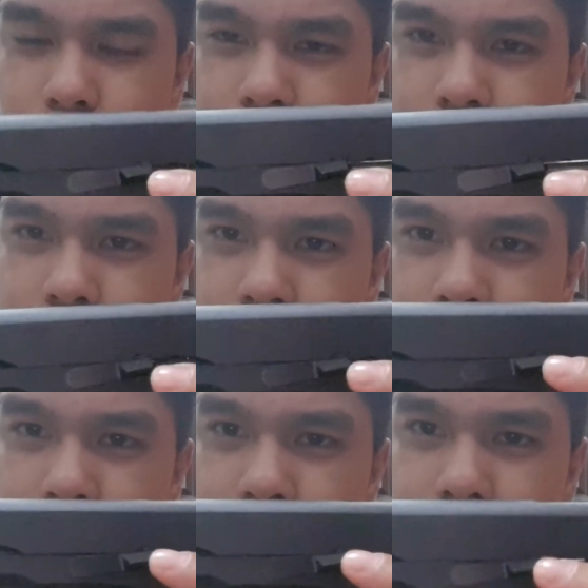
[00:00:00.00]

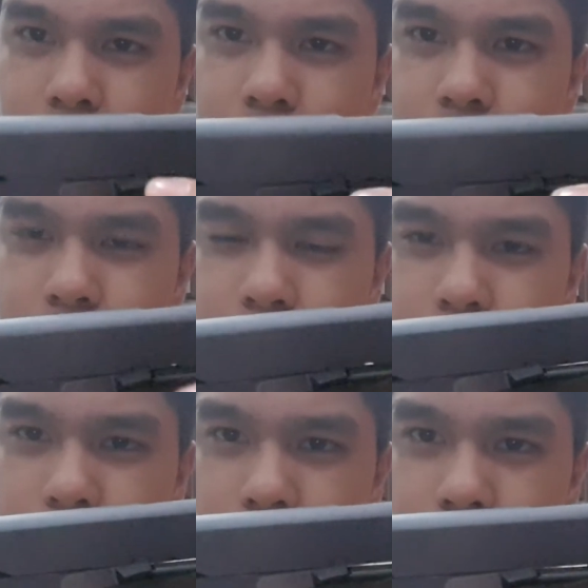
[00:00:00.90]
extended
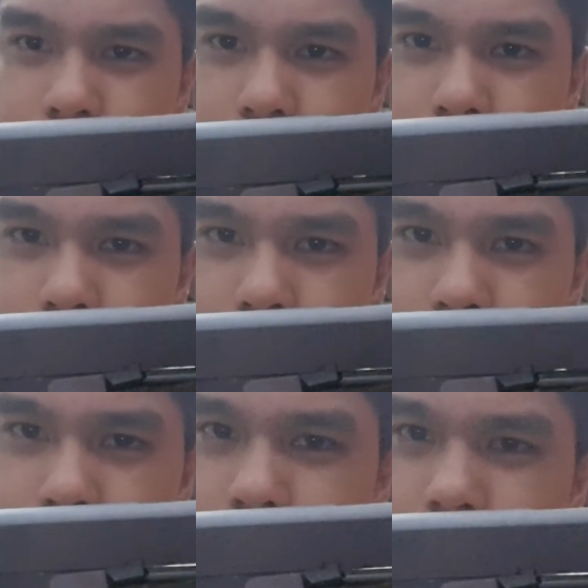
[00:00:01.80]
slide release.
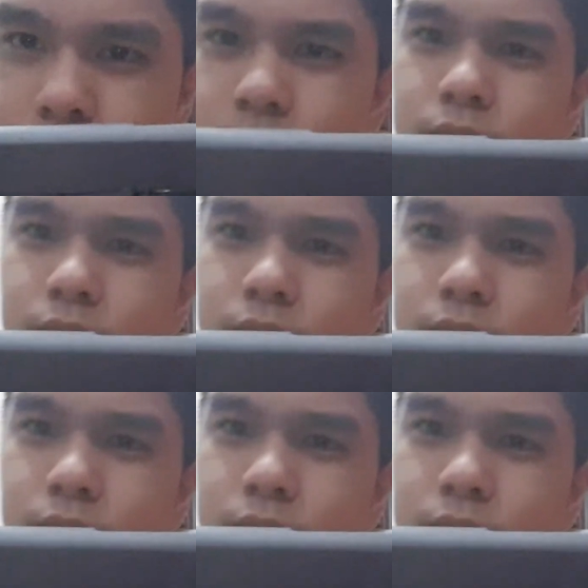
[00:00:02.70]
Just